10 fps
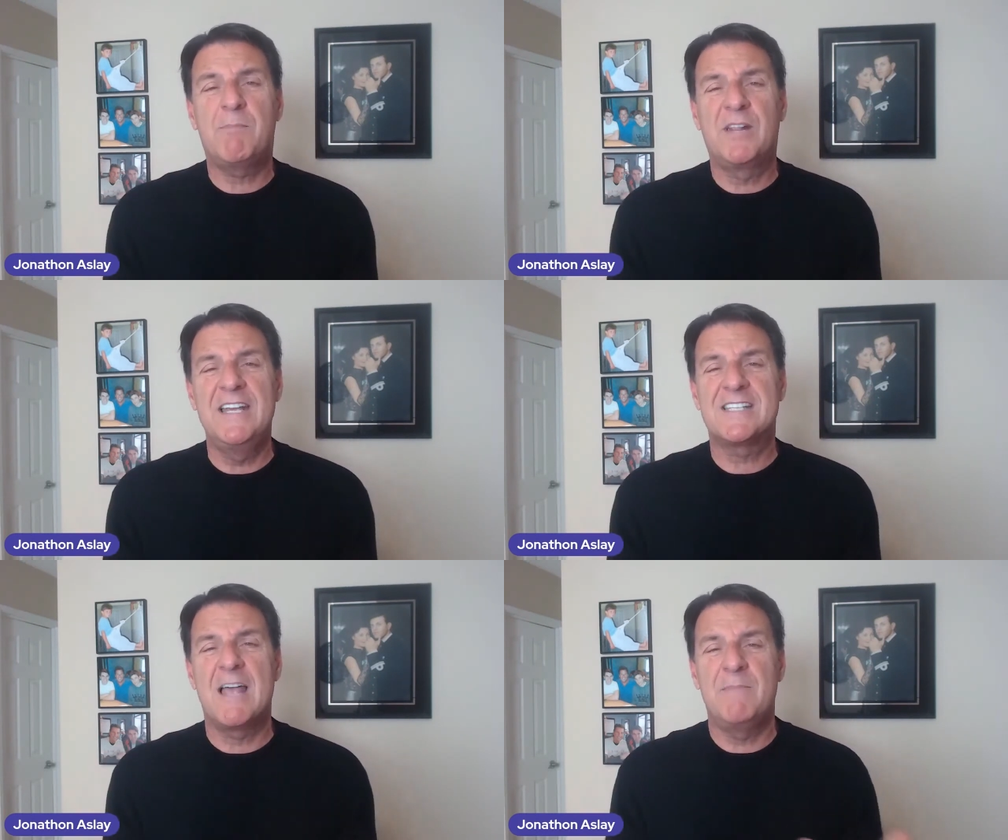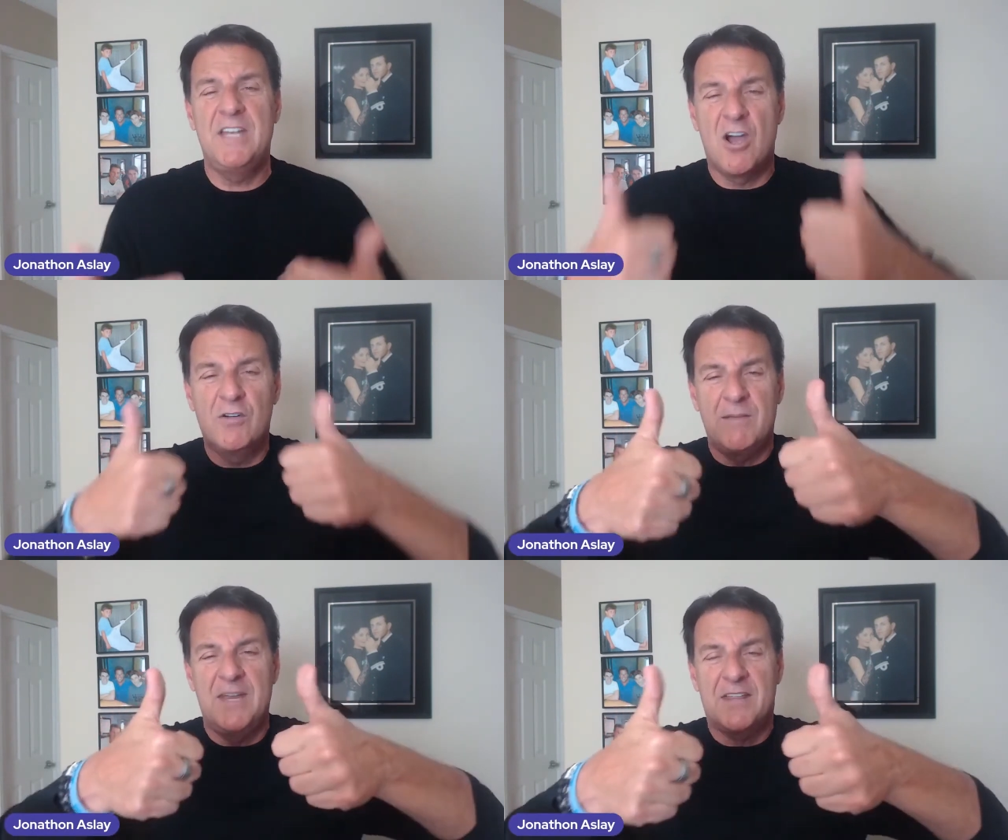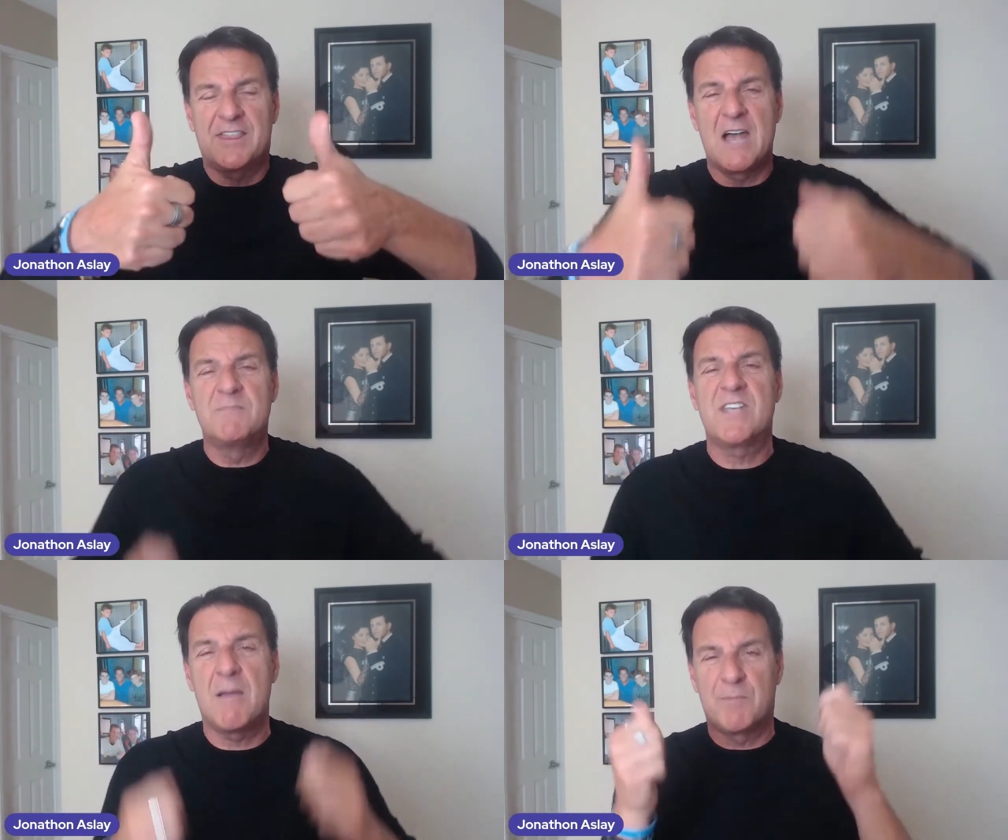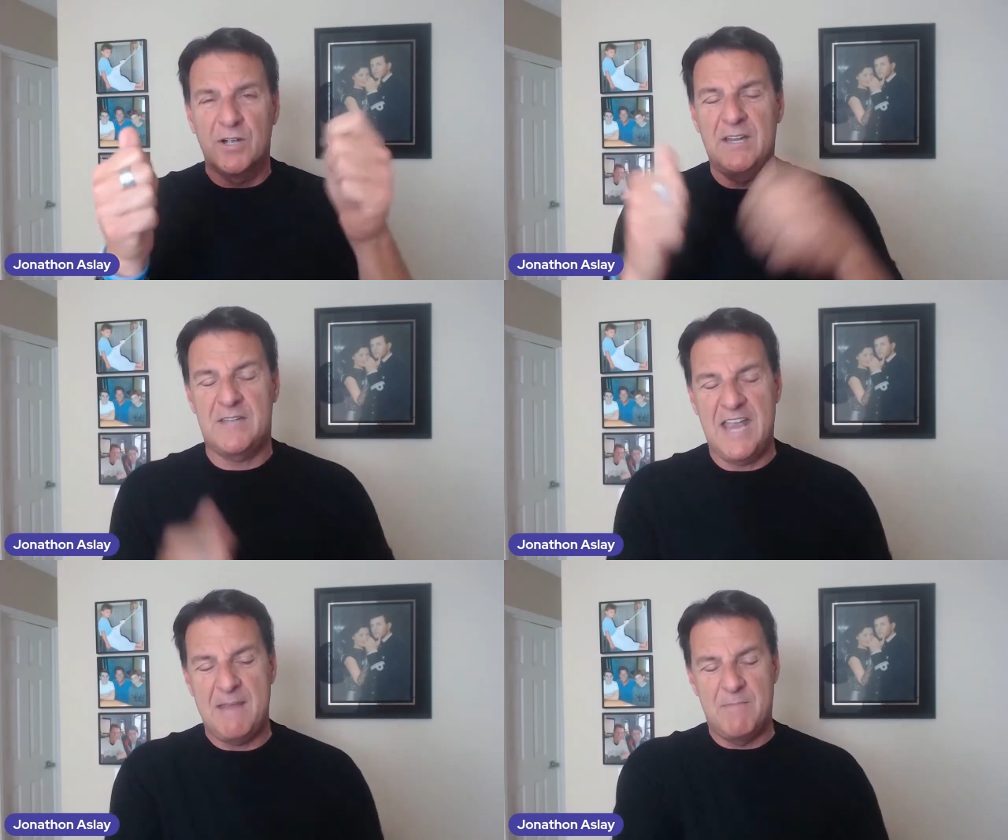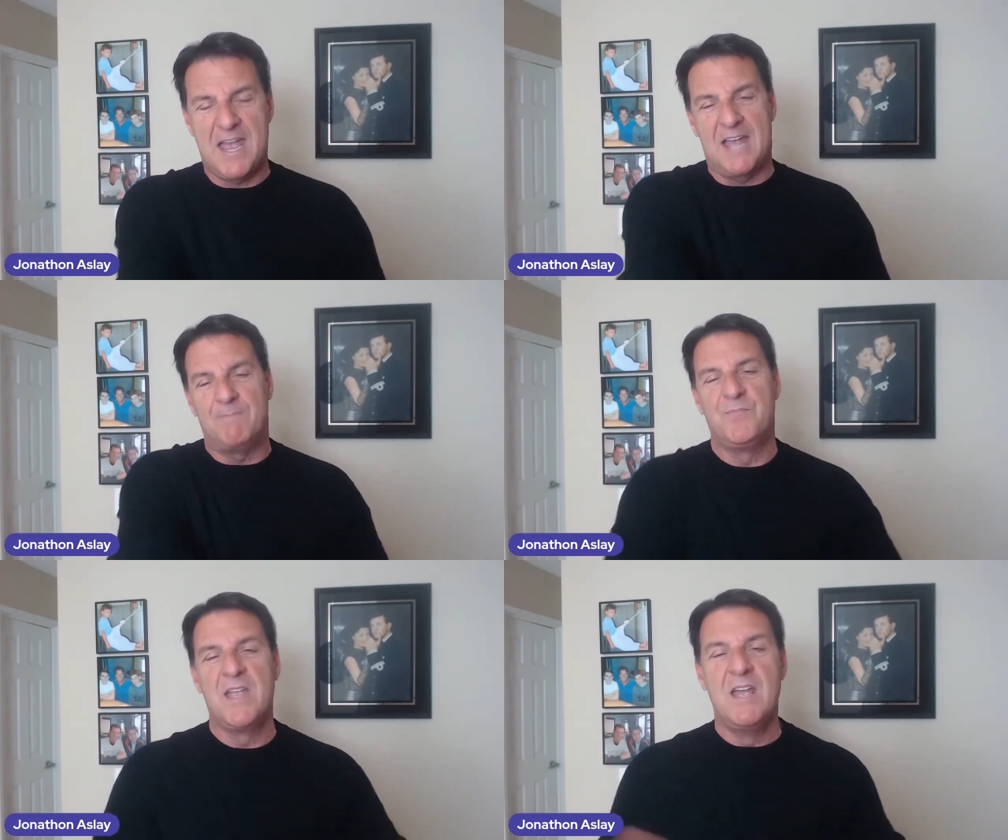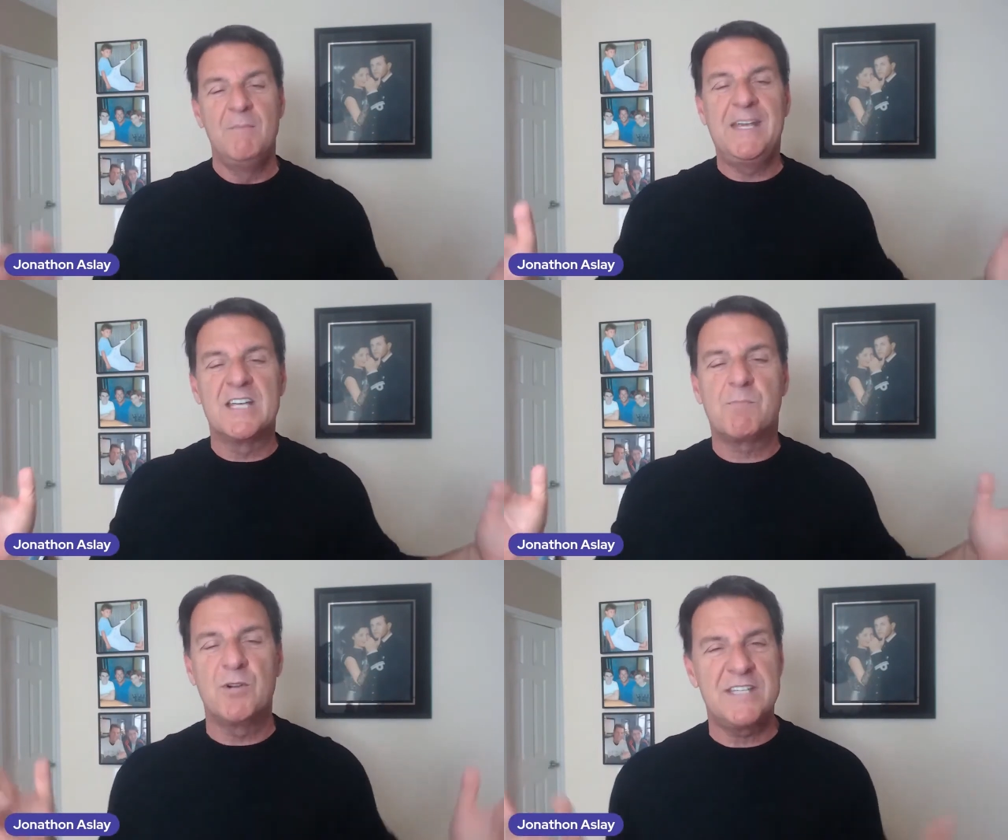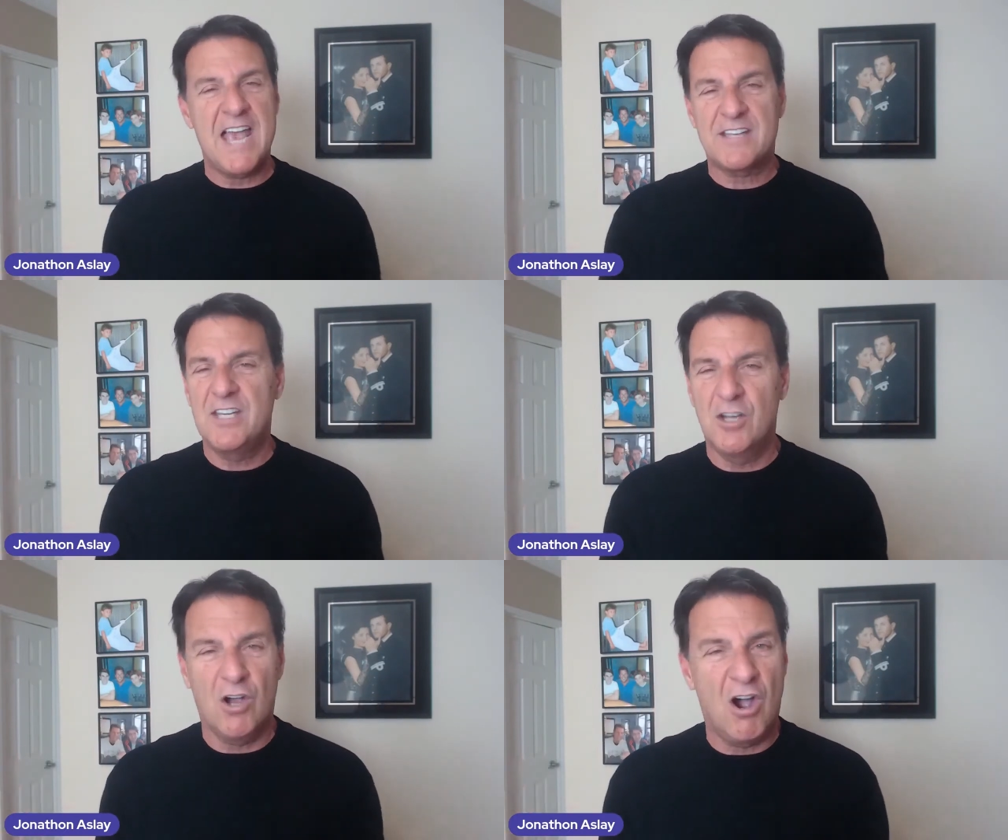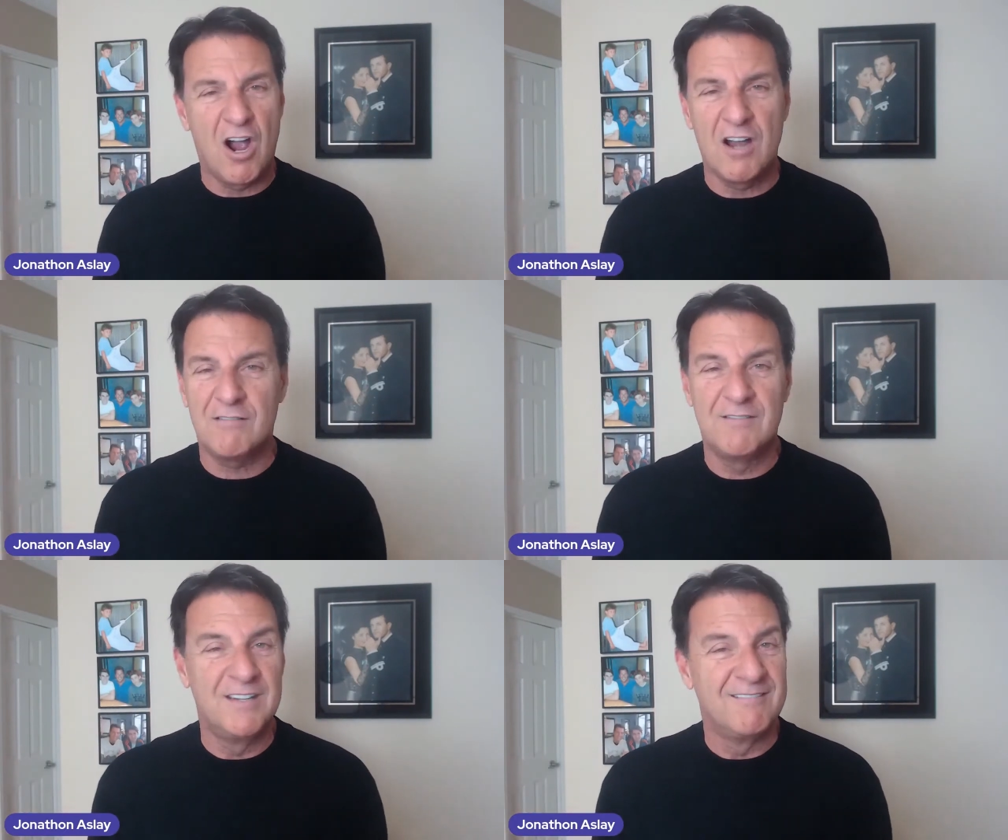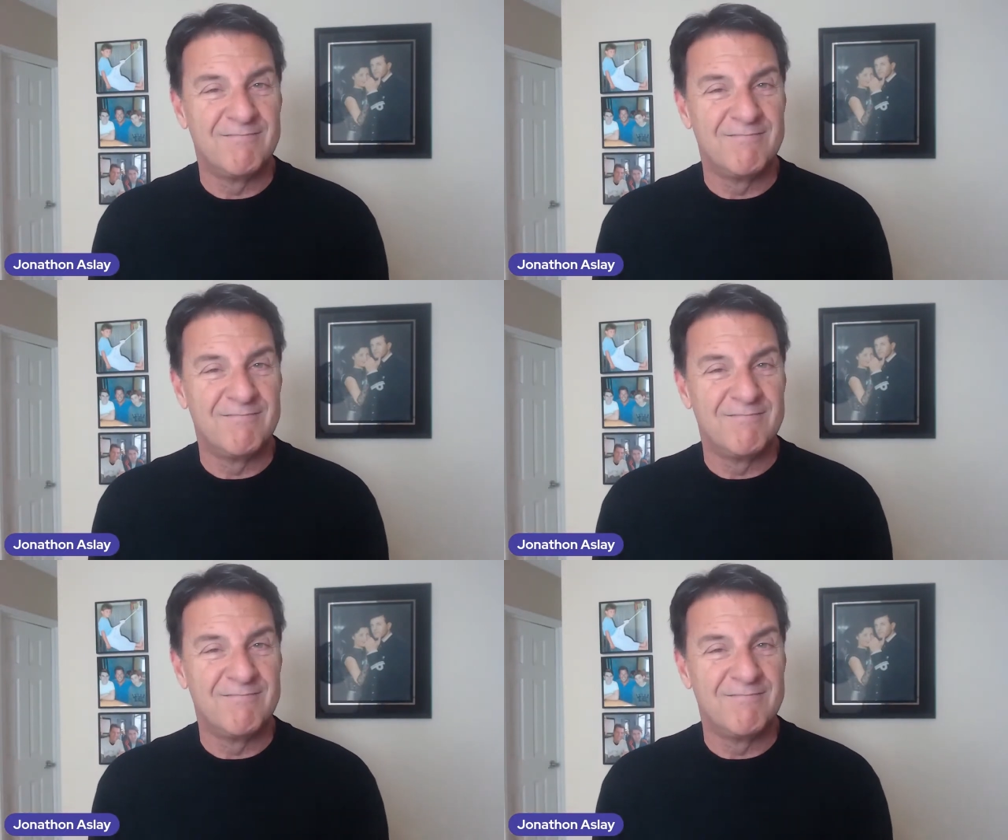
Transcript: Please let me know. Give me a thumbs up or hit amen because protecting your heart